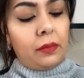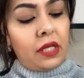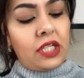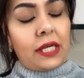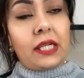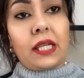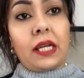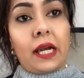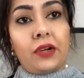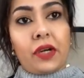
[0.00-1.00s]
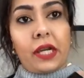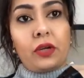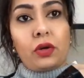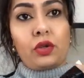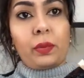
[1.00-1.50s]
Be gentle and try
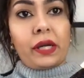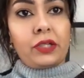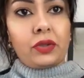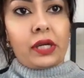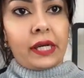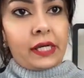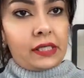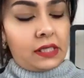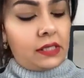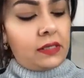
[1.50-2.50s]
not to bend your hand.